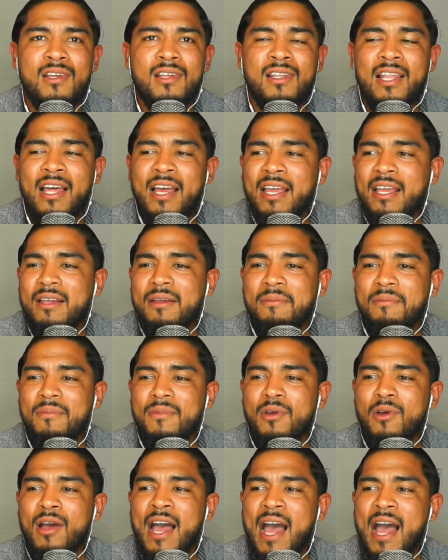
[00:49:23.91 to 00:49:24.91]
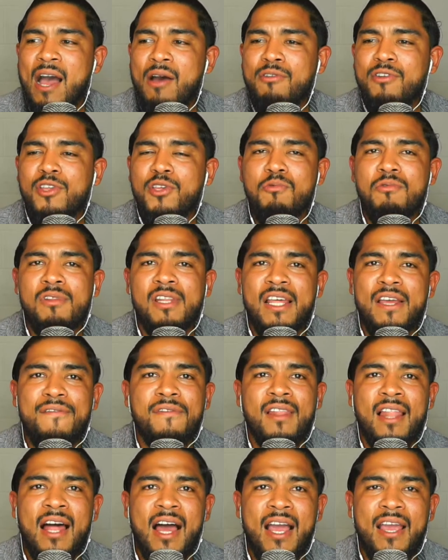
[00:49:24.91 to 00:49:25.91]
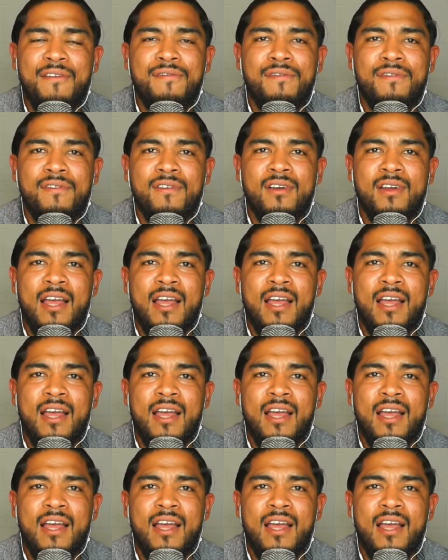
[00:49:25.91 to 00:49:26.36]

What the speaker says: Like, how do you live life?